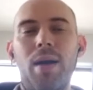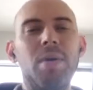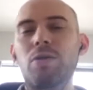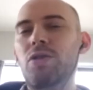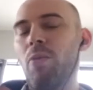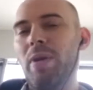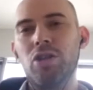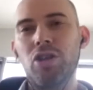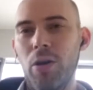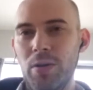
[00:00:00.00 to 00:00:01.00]
I mean, there's so many
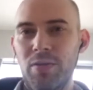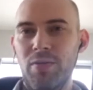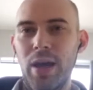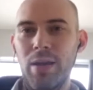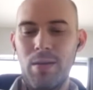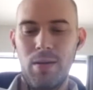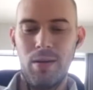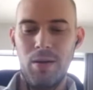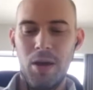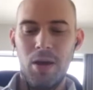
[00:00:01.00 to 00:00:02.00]
charts of like the